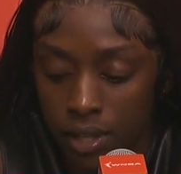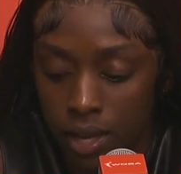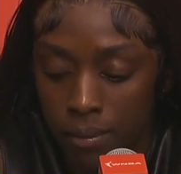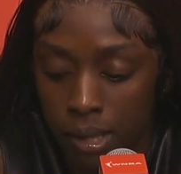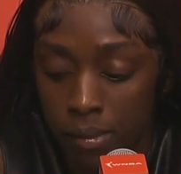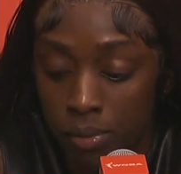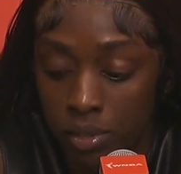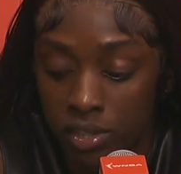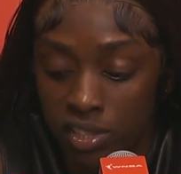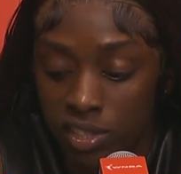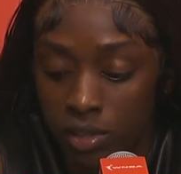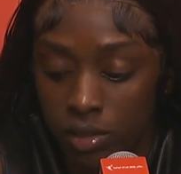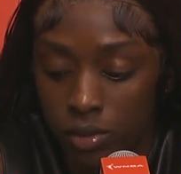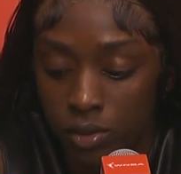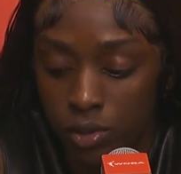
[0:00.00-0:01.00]
I'm able to
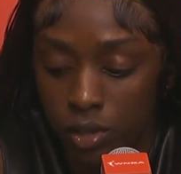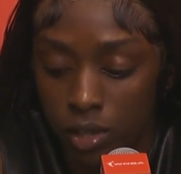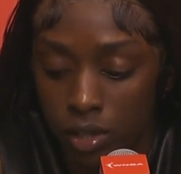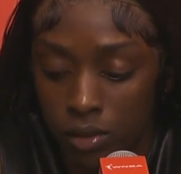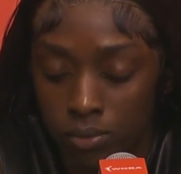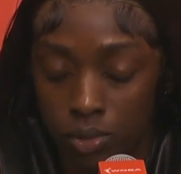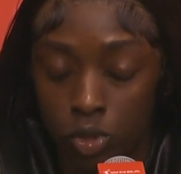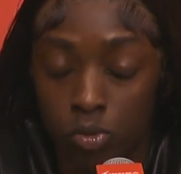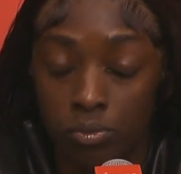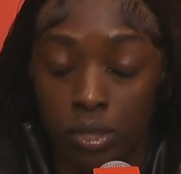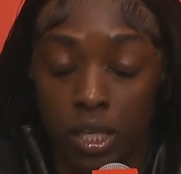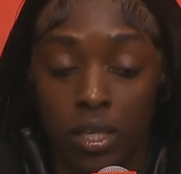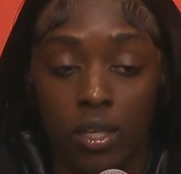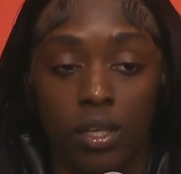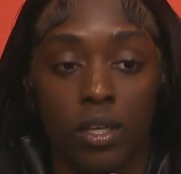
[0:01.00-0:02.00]
still do
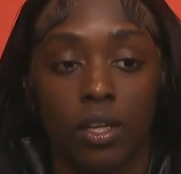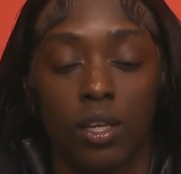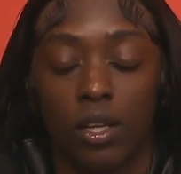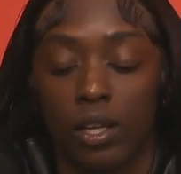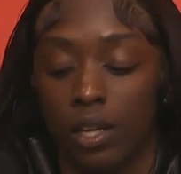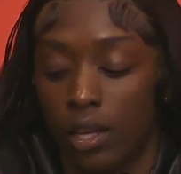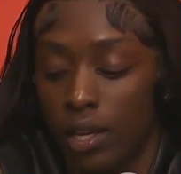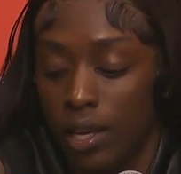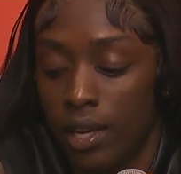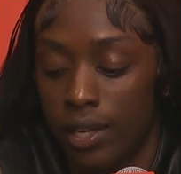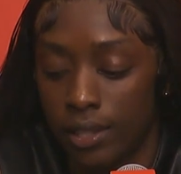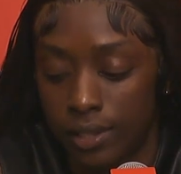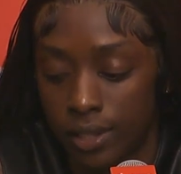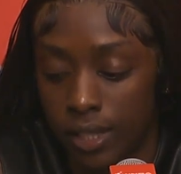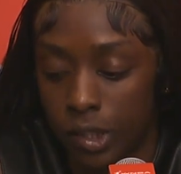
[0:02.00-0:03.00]
me in a
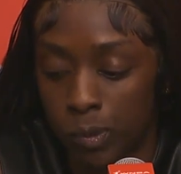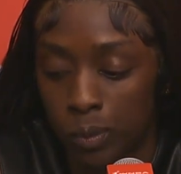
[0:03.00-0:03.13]
sense.